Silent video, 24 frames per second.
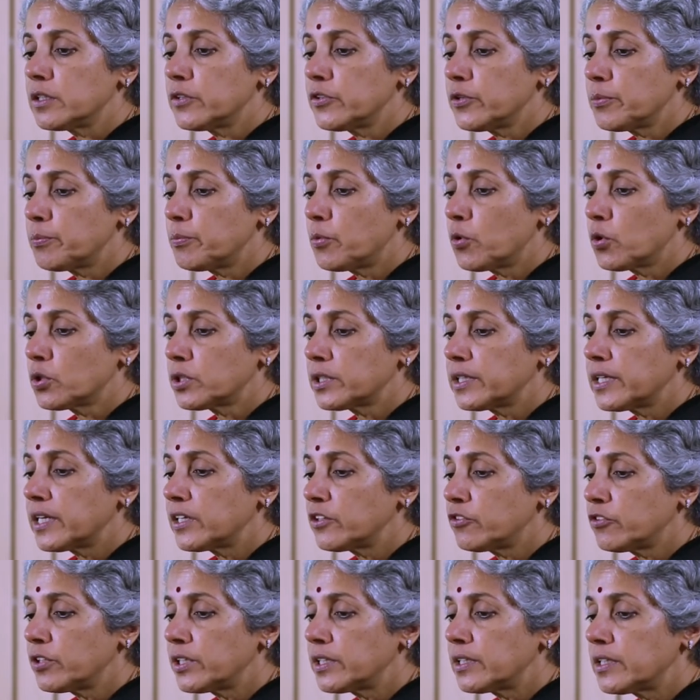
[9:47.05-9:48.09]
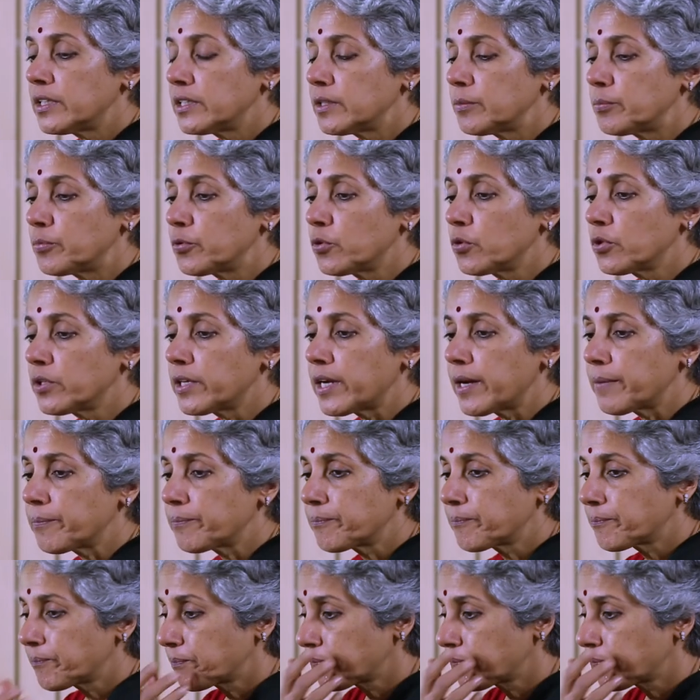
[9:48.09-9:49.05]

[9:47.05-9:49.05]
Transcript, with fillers: reported and treated in the program.